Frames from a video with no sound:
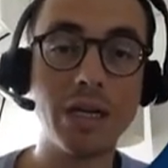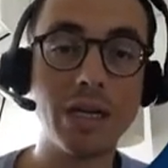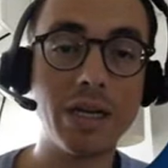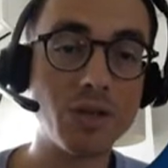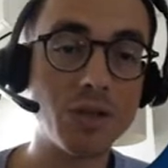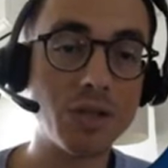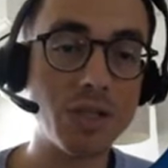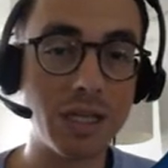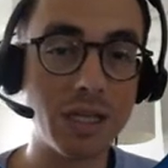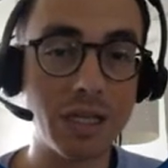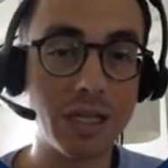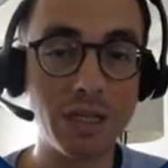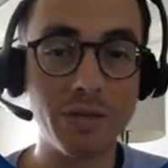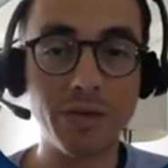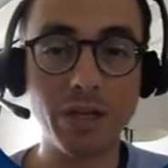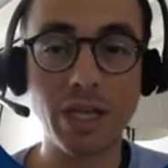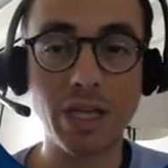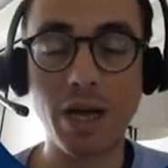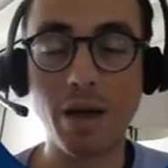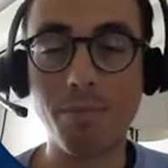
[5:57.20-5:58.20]
interested in living
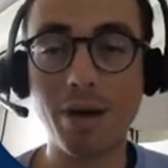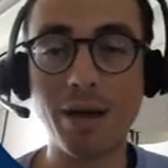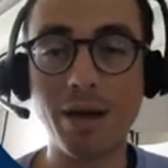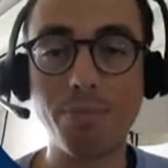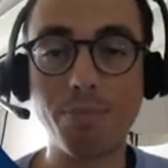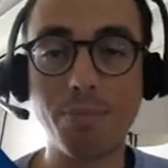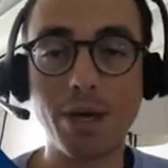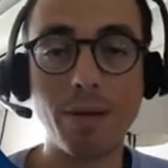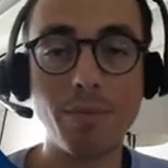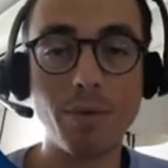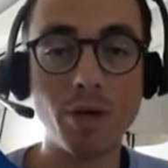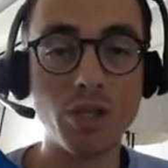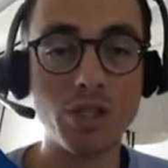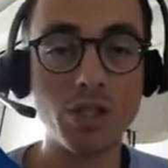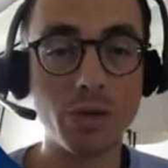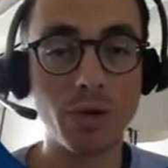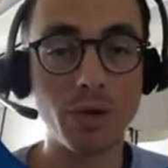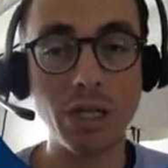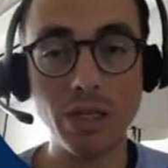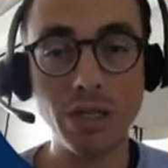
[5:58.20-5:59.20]
here, I might buy because I
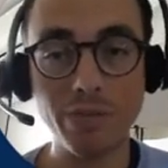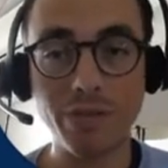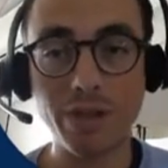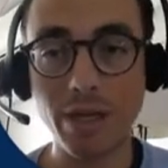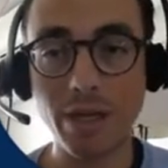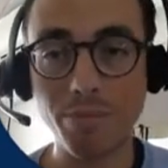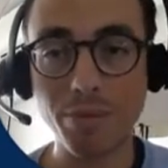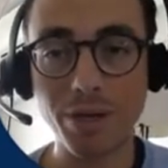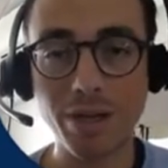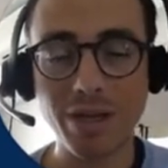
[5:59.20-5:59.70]
want to live there. But